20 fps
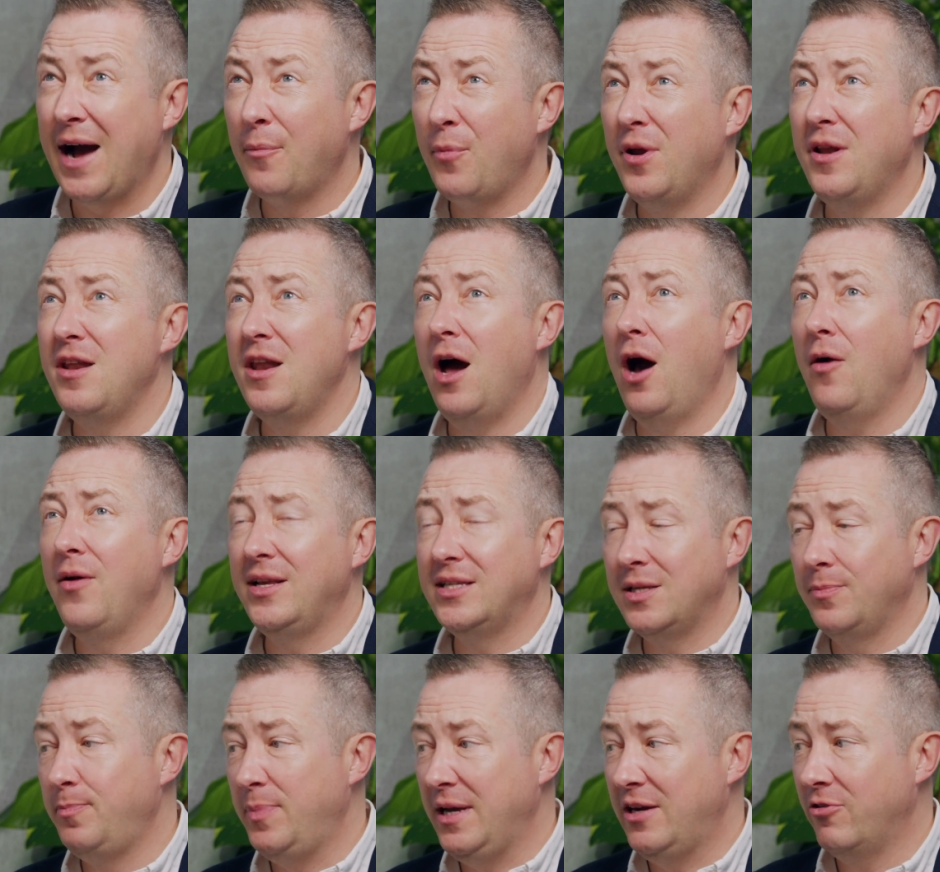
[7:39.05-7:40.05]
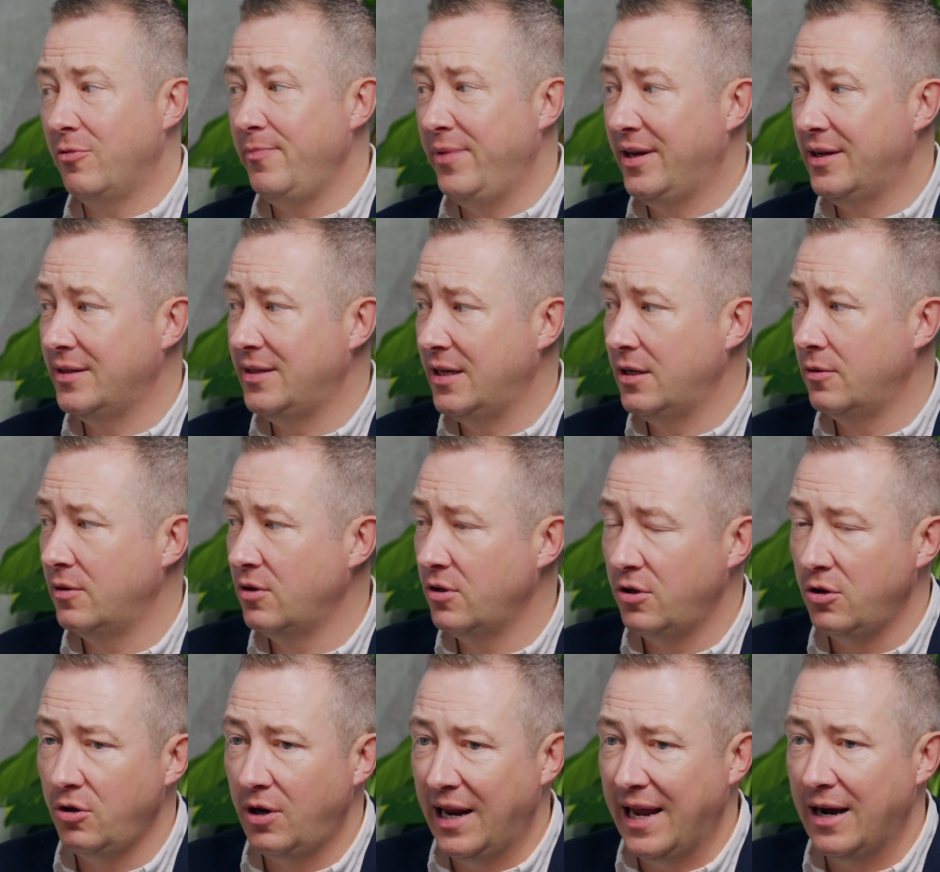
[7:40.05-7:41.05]
And we know it's a bigger and bigger deal in the
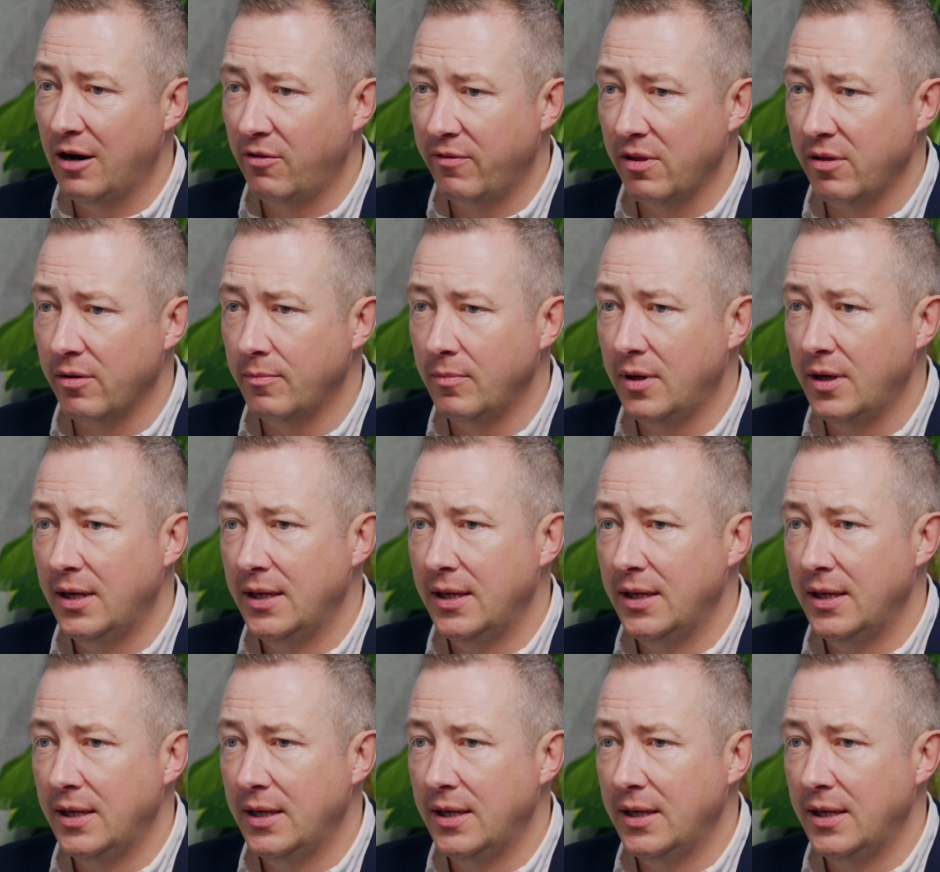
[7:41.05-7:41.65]
Google algorithm.